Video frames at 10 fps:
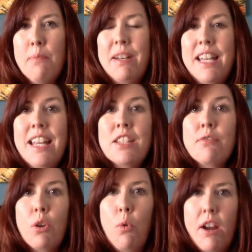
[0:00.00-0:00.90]
But it is
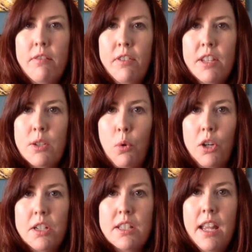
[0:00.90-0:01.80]
required for this
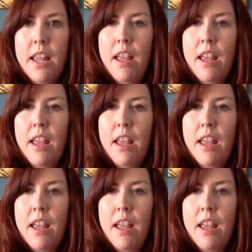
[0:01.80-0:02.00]
course.